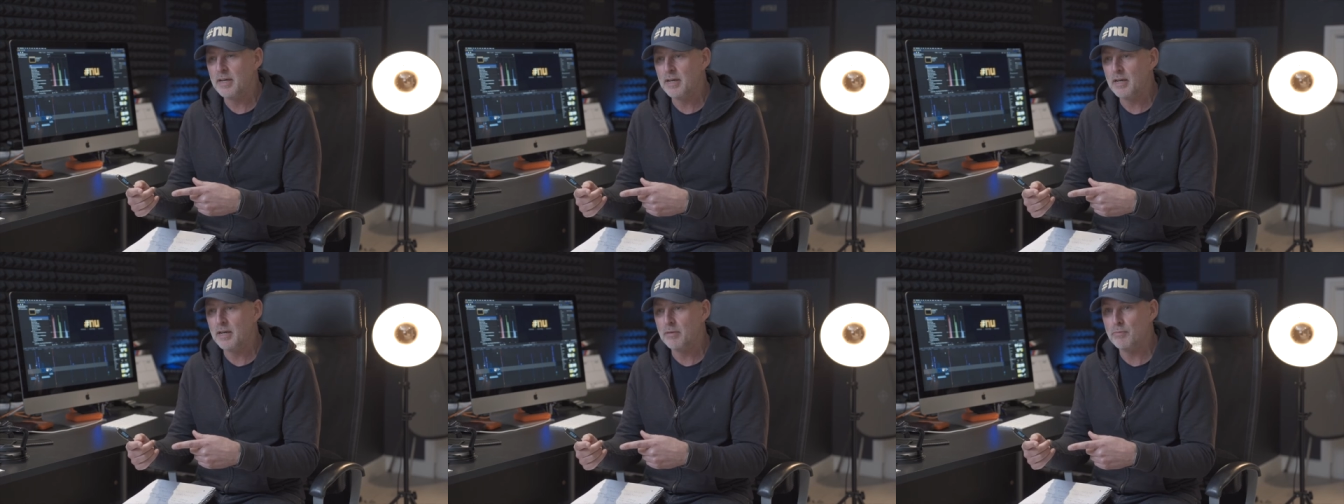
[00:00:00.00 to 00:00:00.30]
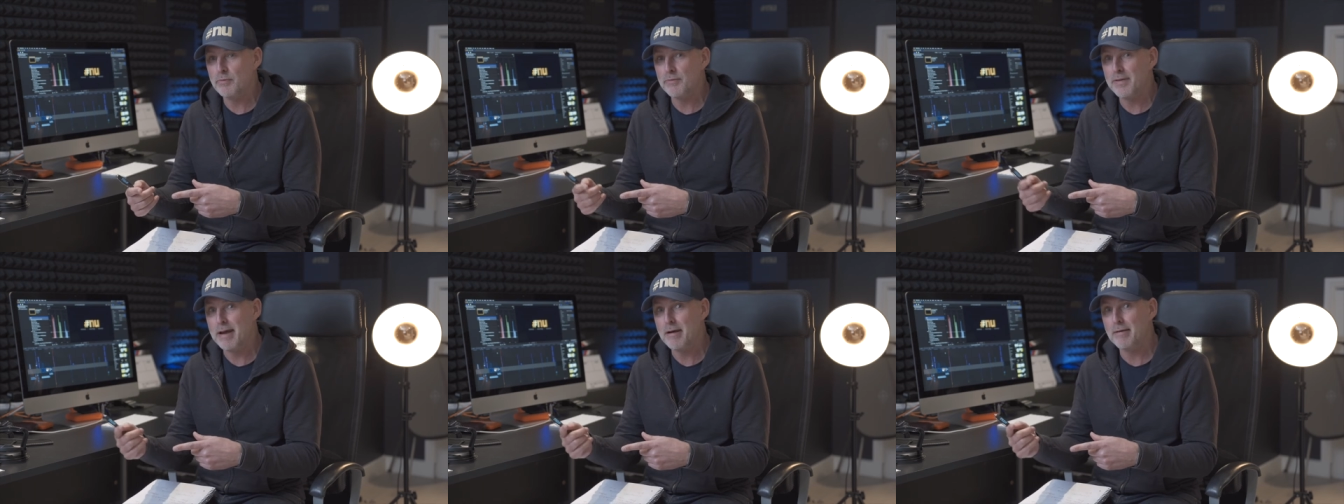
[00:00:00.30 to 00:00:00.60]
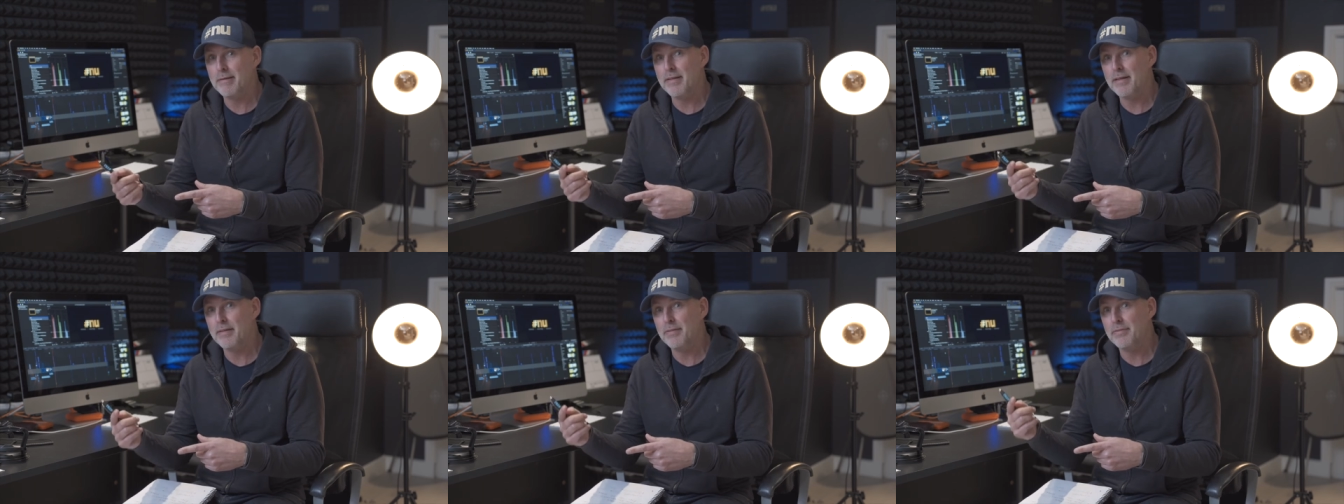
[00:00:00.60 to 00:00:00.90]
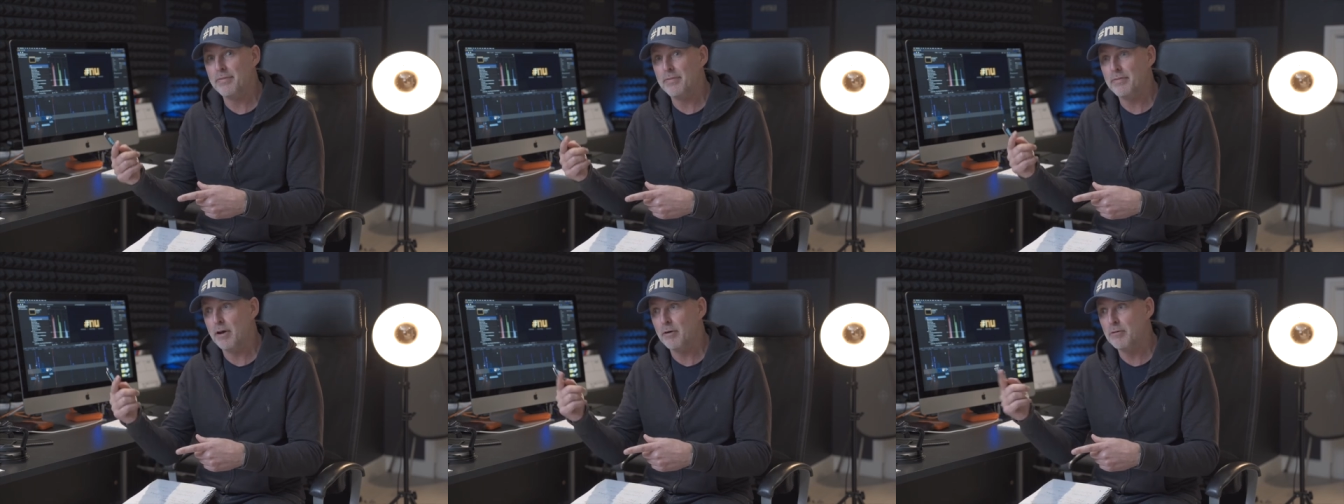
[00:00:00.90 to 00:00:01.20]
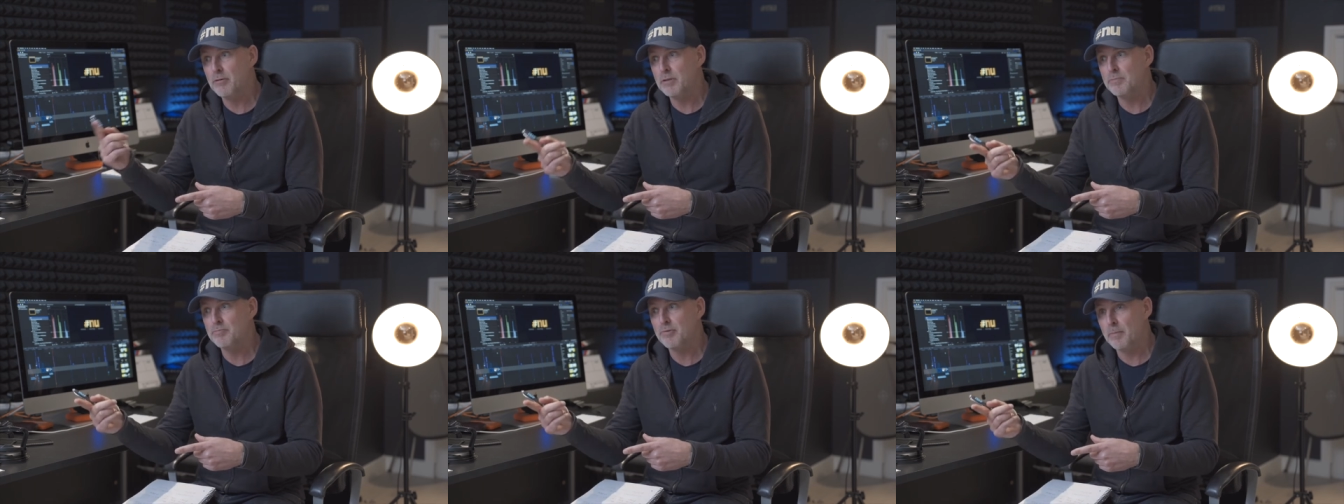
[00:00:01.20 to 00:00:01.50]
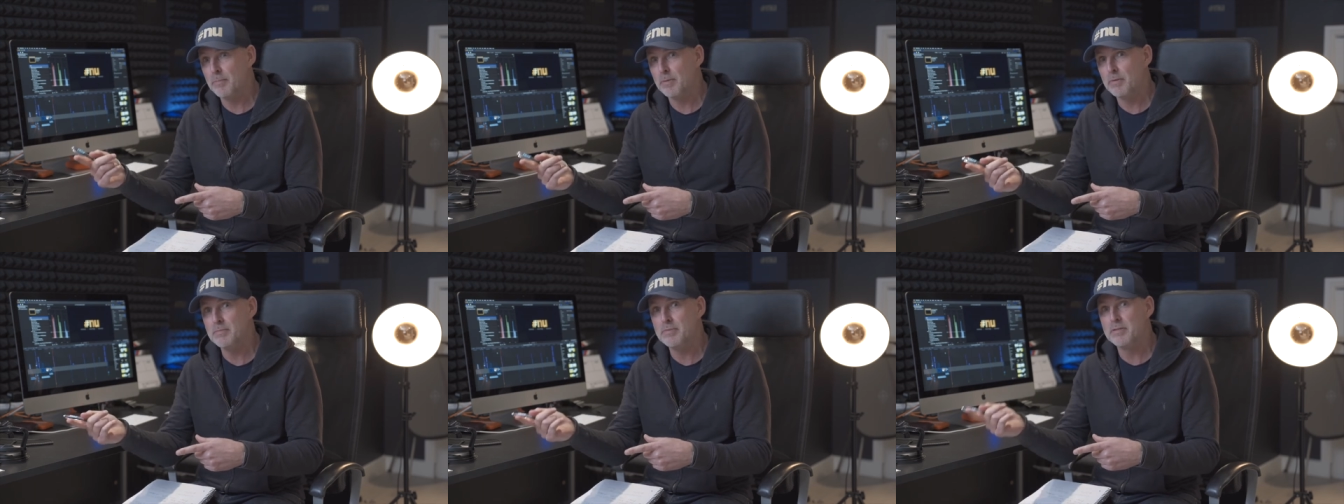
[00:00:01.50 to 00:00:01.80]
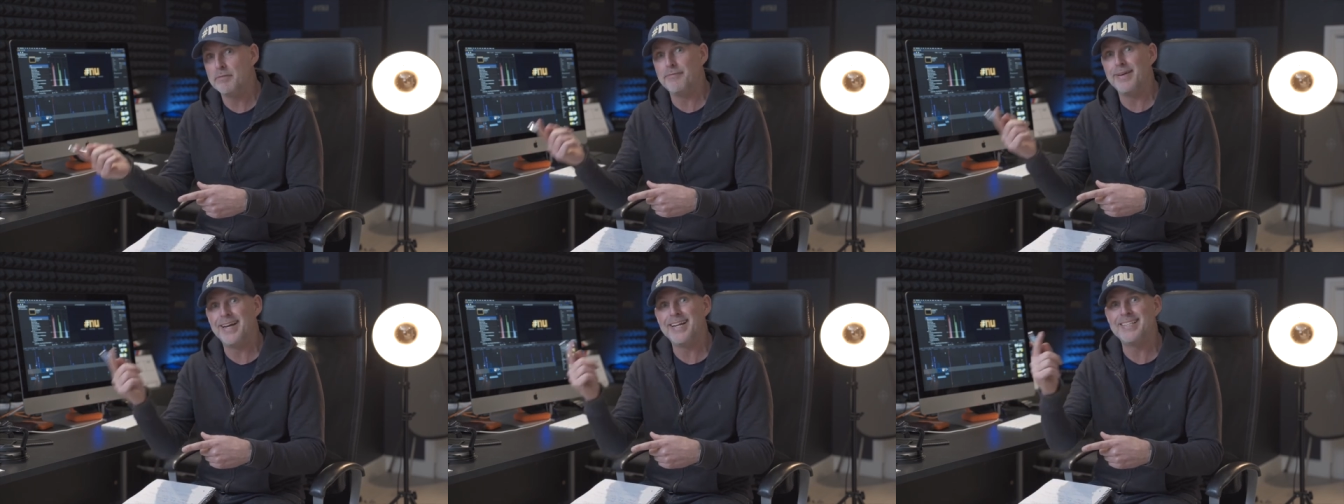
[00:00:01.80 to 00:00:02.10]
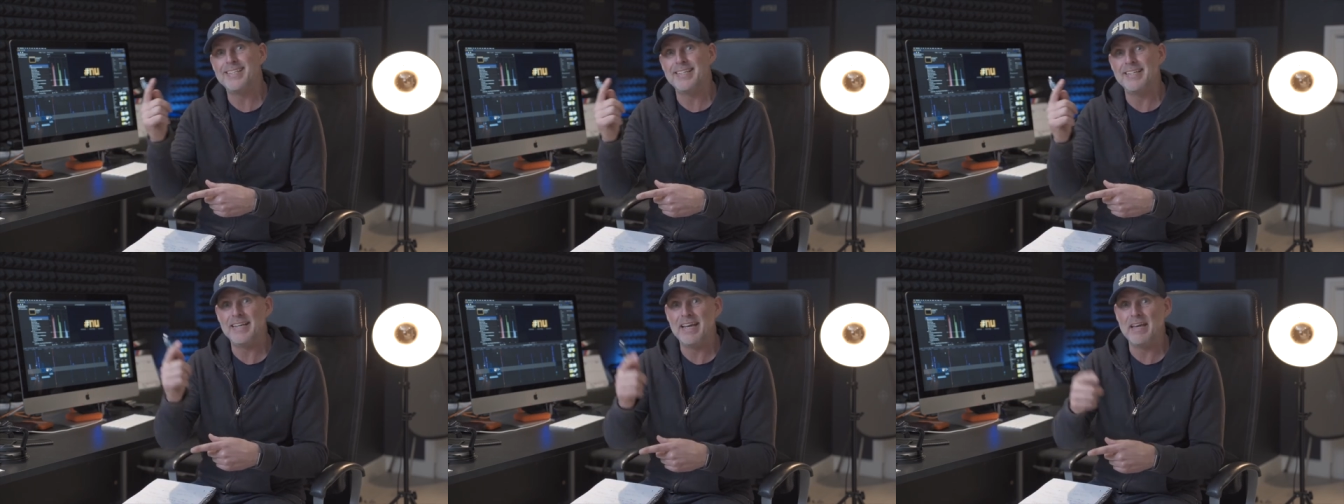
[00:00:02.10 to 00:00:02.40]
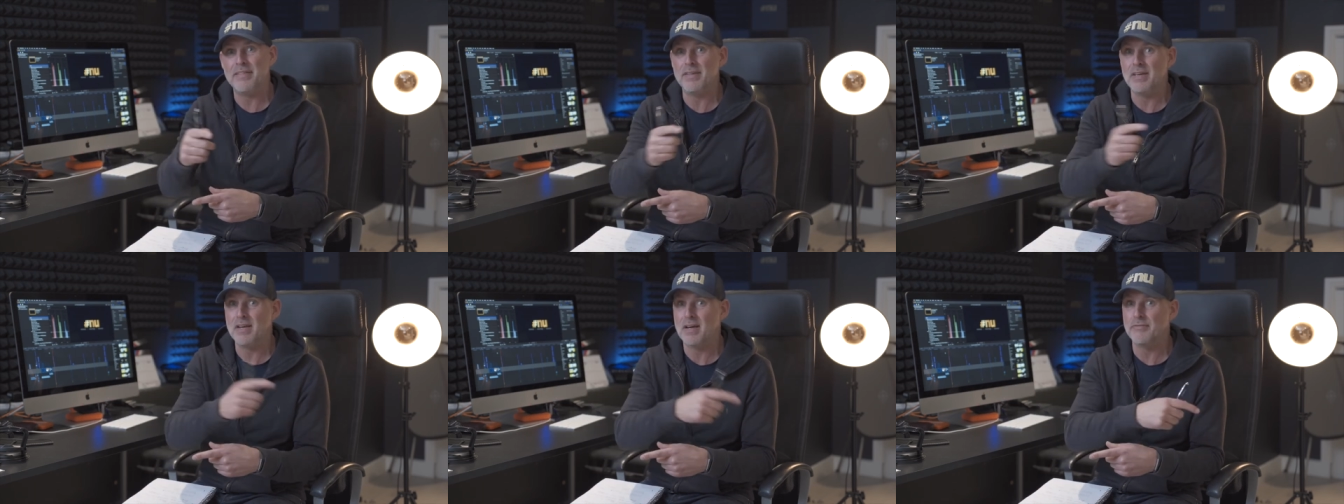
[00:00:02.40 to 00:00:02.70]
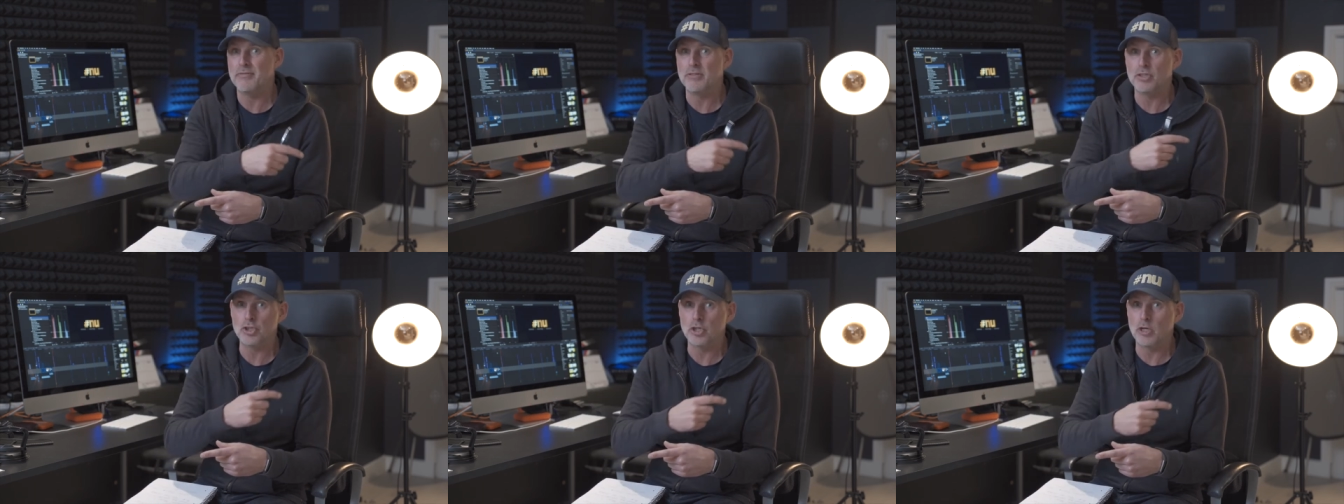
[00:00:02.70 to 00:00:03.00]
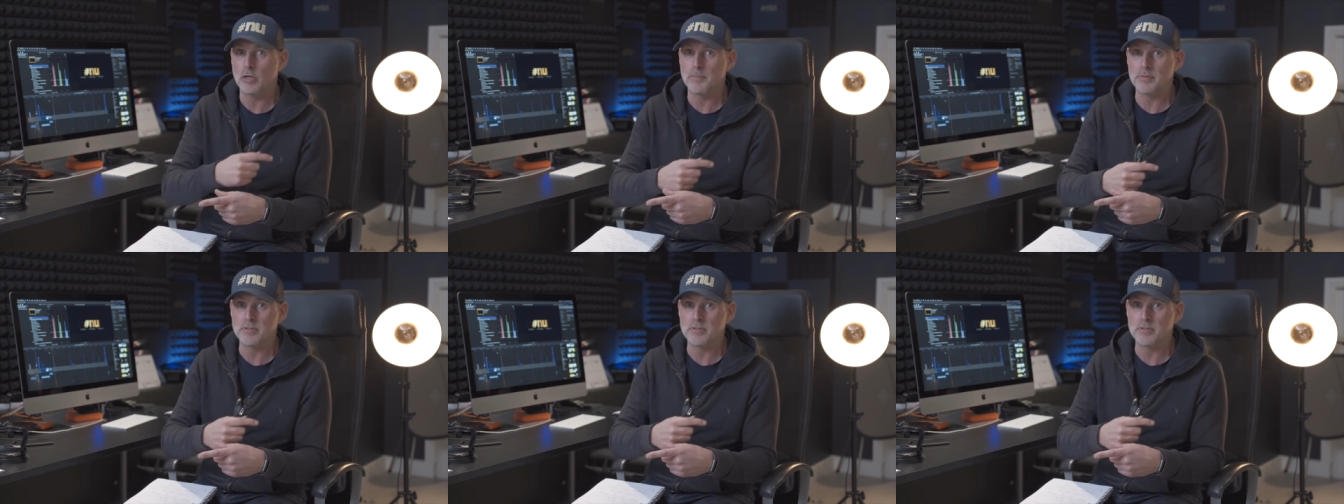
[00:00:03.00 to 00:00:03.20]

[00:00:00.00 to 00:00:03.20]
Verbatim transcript: without those problems affecting the other job.